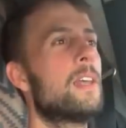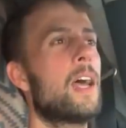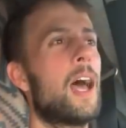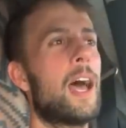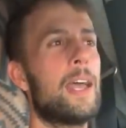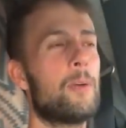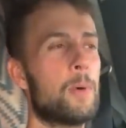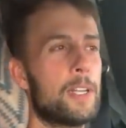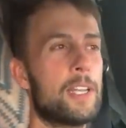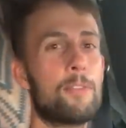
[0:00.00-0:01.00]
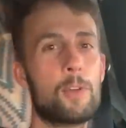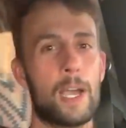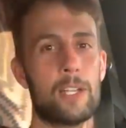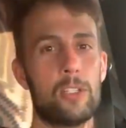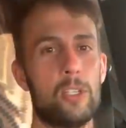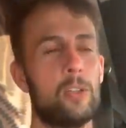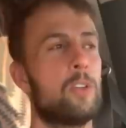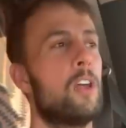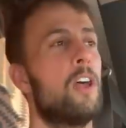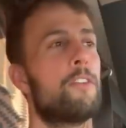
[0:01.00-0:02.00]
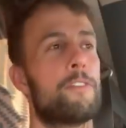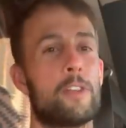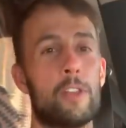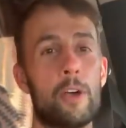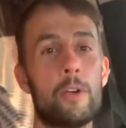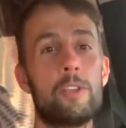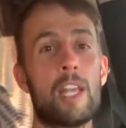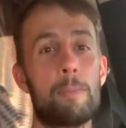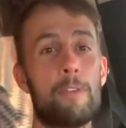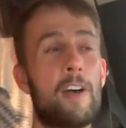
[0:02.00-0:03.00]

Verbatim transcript: he is ready to find healing from the trauma, saying,